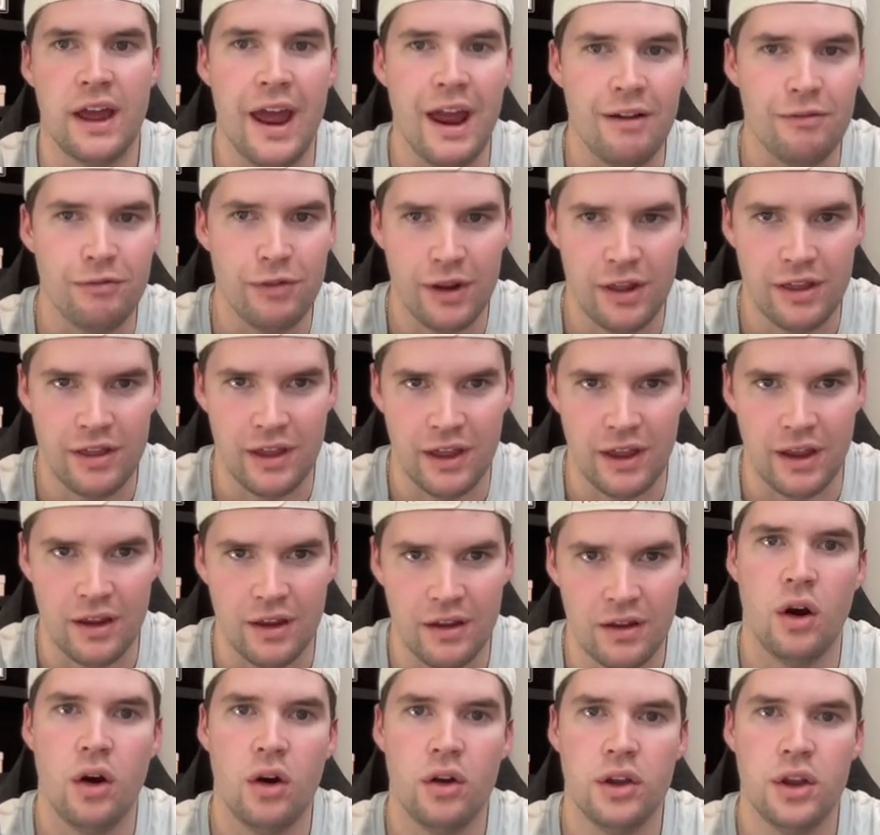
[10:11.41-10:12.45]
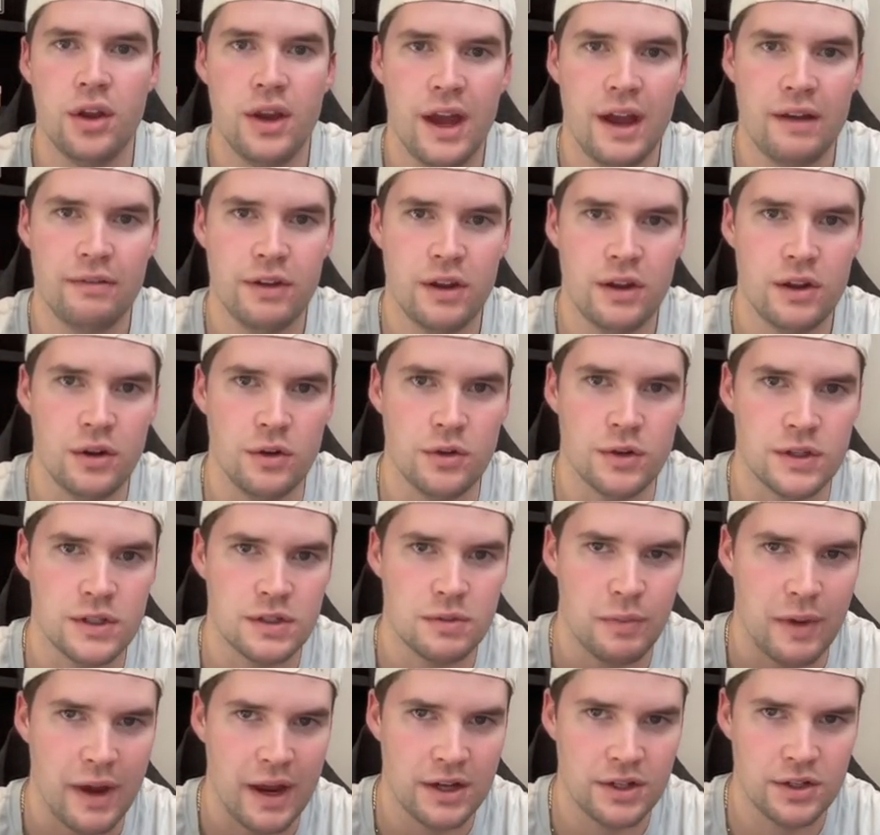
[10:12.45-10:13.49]
everything, all you have to do is
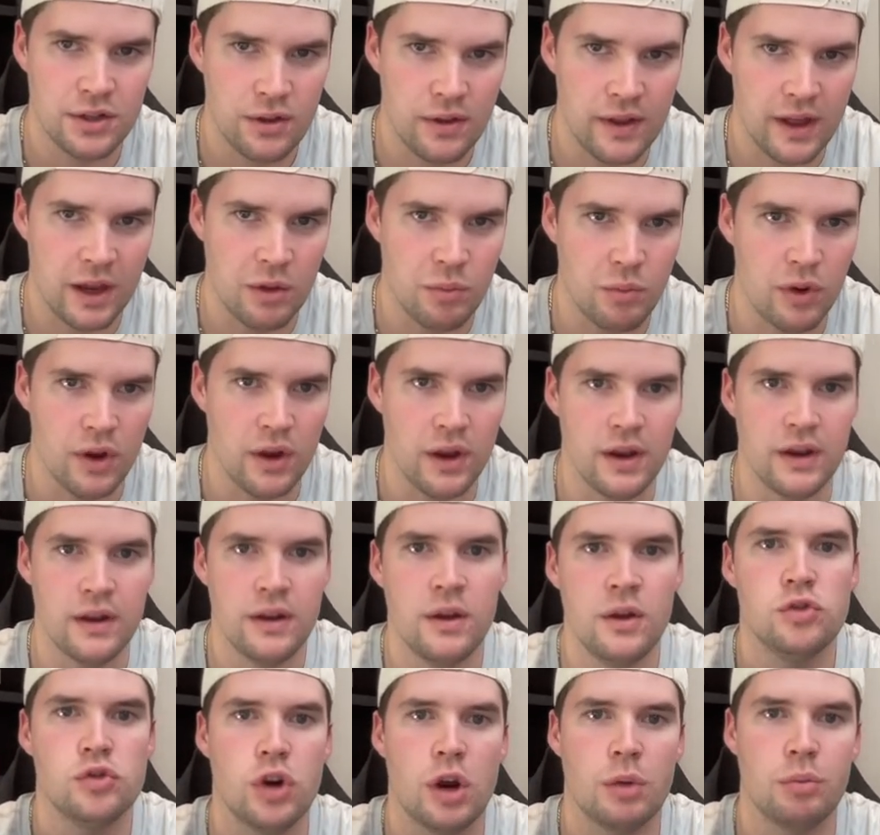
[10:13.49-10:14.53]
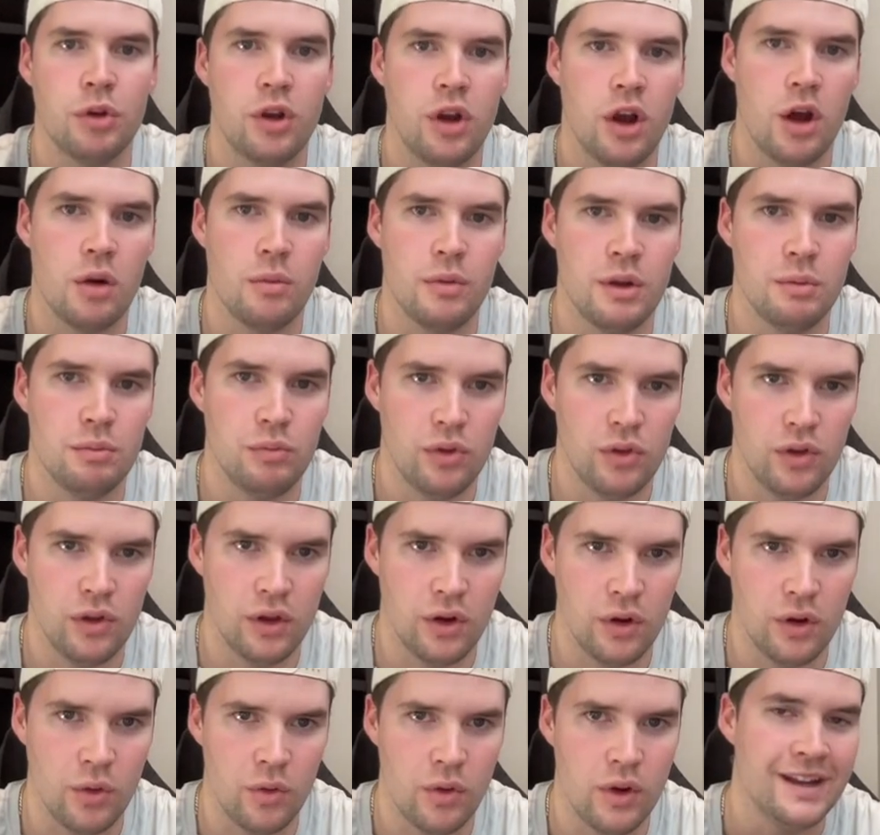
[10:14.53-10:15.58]
smash the like button, drop a comment
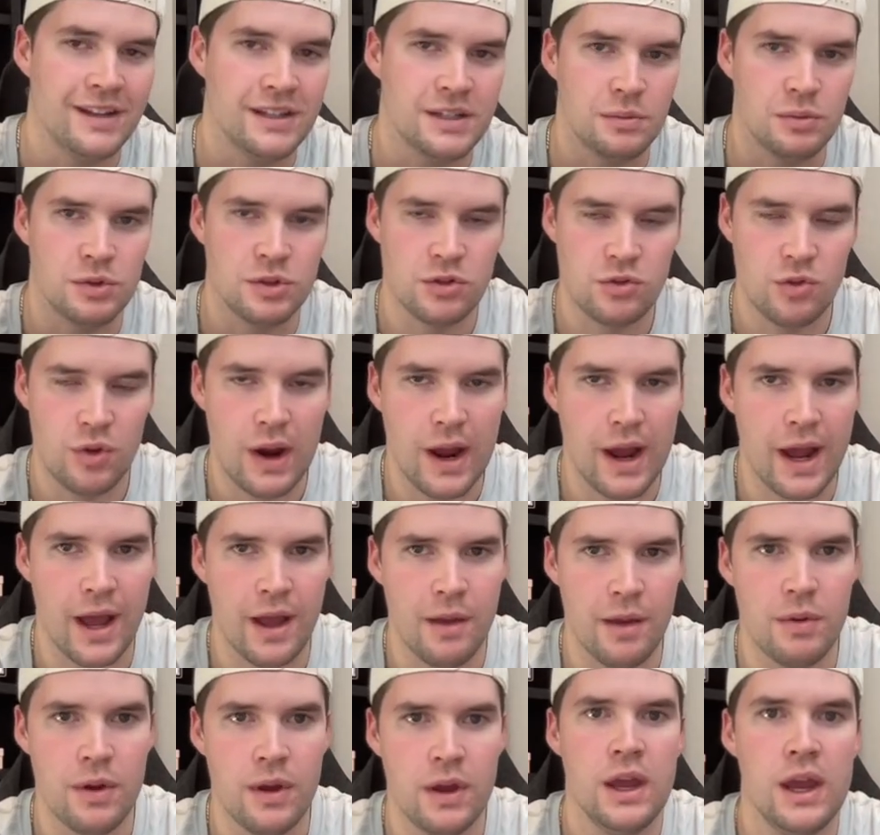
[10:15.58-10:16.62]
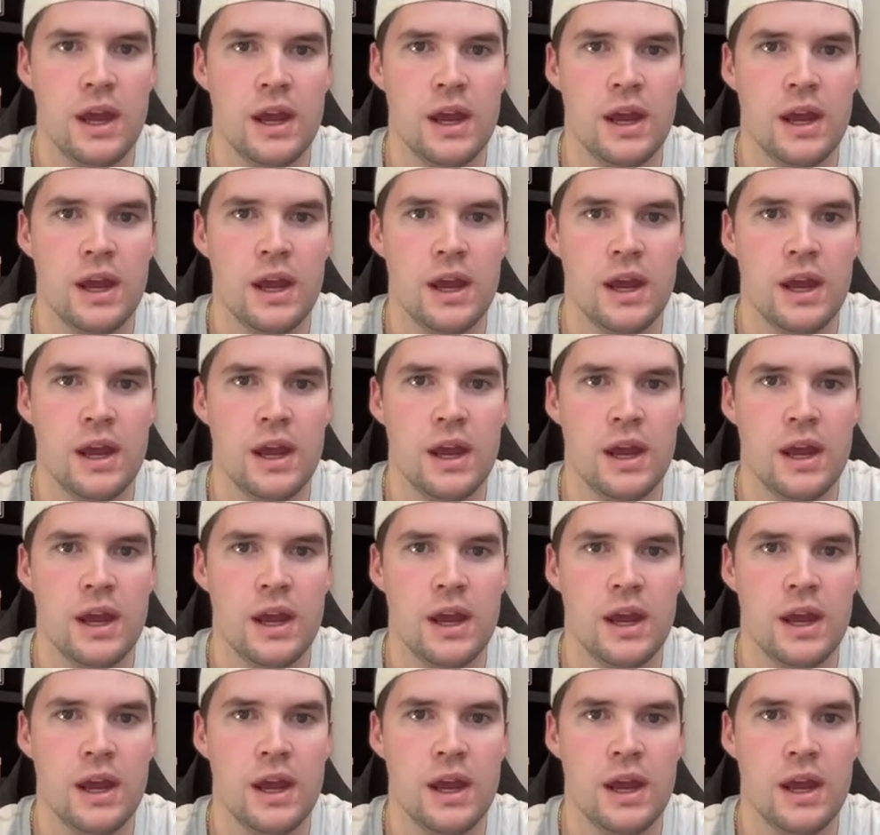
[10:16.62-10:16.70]
below, and subscribe,